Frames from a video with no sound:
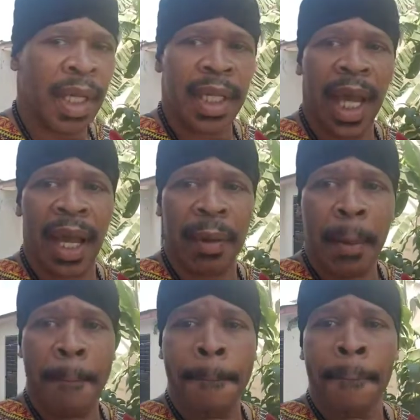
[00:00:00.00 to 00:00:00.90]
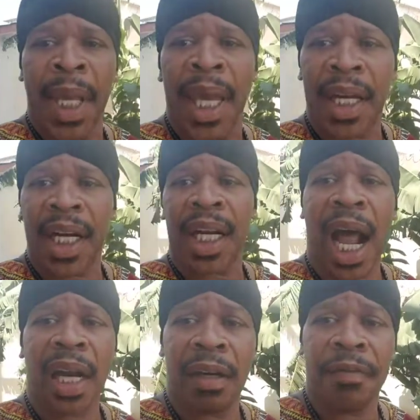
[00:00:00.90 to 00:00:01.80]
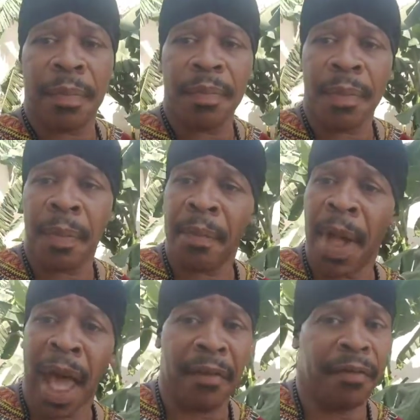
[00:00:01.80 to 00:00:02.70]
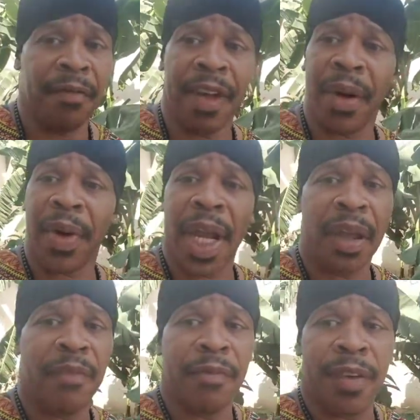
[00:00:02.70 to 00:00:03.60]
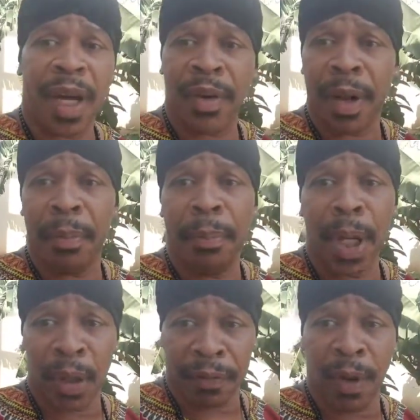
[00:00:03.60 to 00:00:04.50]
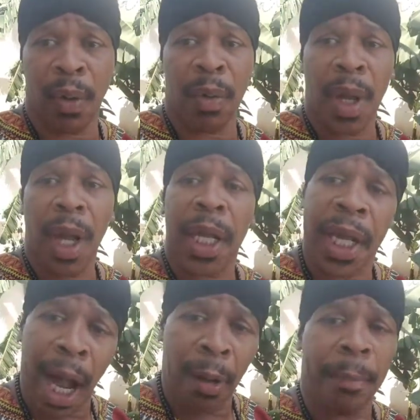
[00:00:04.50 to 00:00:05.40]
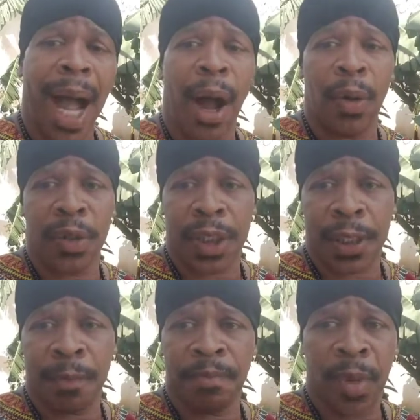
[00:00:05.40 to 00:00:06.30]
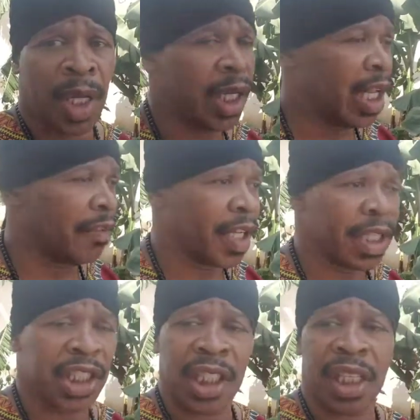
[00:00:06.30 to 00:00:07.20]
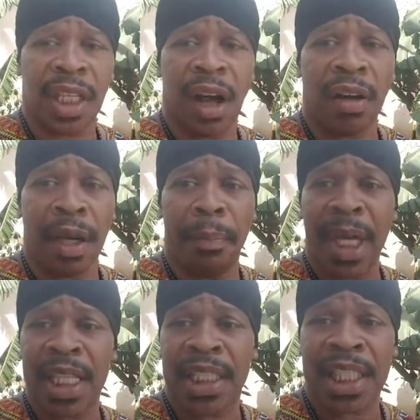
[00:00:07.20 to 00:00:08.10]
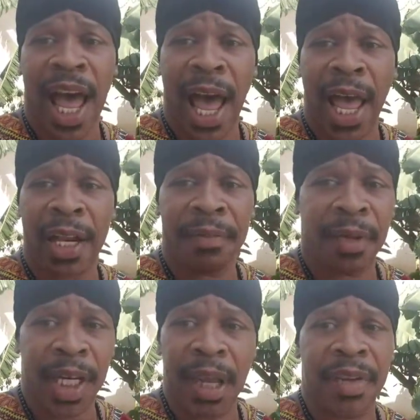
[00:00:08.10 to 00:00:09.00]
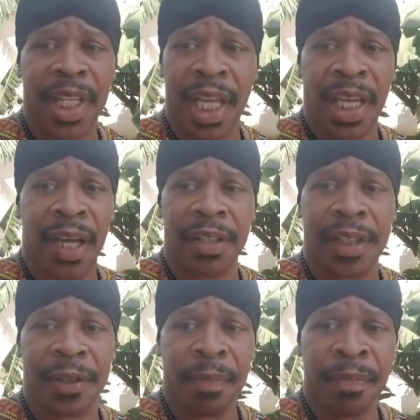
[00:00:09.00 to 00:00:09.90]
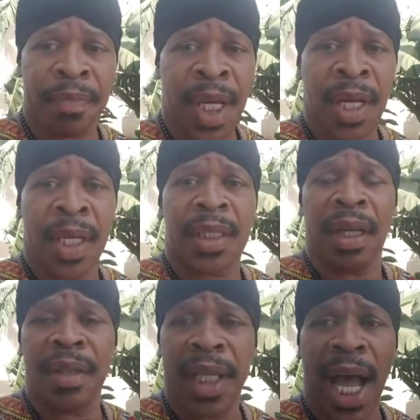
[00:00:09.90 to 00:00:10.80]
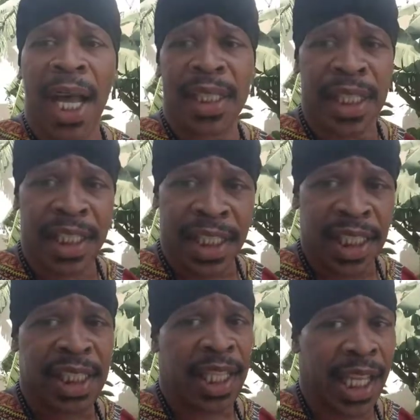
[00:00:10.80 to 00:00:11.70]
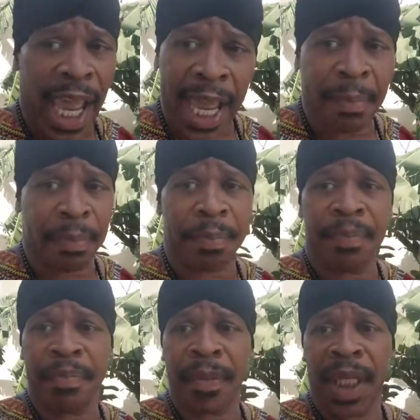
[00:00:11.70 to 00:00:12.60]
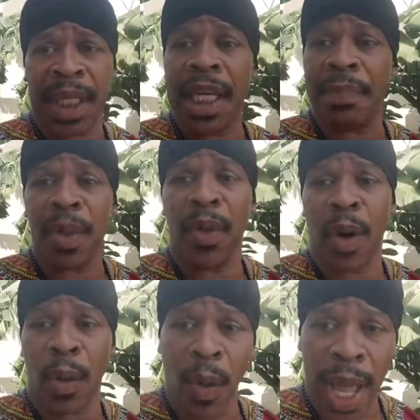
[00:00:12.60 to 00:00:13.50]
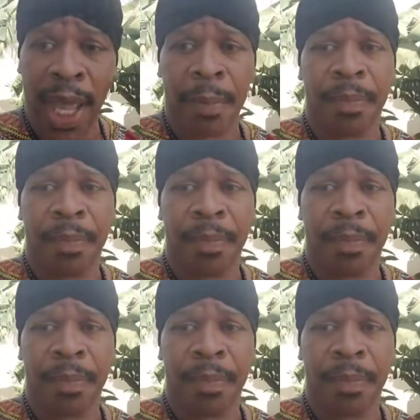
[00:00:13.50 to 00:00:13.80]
Yeah, and a lot of them have very, very beautiful compounds, living just along the beach side and everything else. So you guys, it's just a game to keep you away.